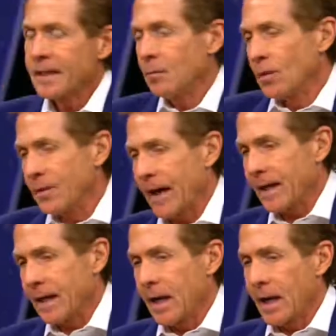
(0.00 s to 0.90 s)
Any team with
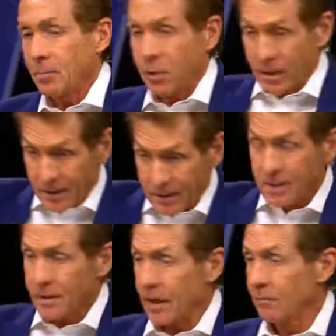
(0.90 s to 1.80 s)
that guy playing at
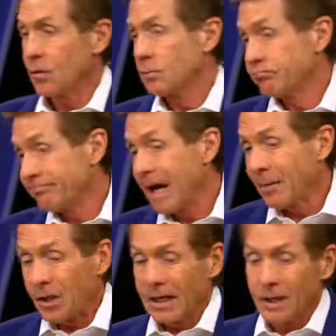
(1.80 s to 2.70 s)
this level,
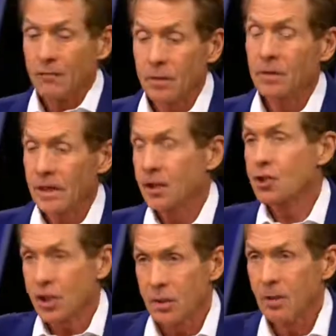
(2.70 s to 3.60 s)
I'm going to give them the
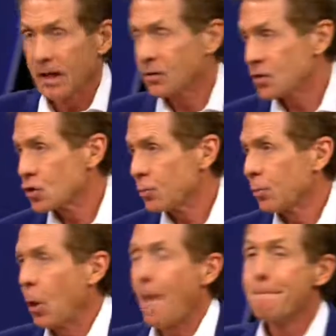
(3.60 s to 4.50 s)
edge to get back to the
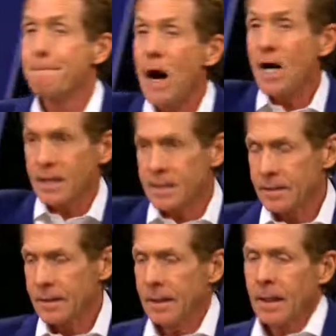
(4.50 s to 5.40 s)
Super Bowl.
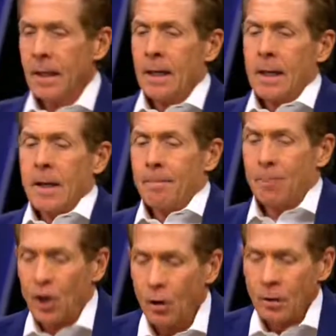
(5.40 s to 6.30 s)
But
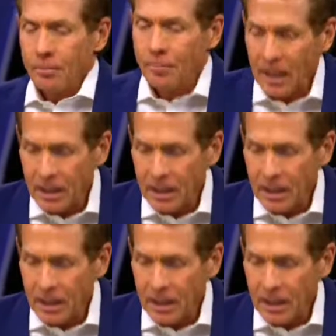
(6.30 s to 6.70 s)
Bill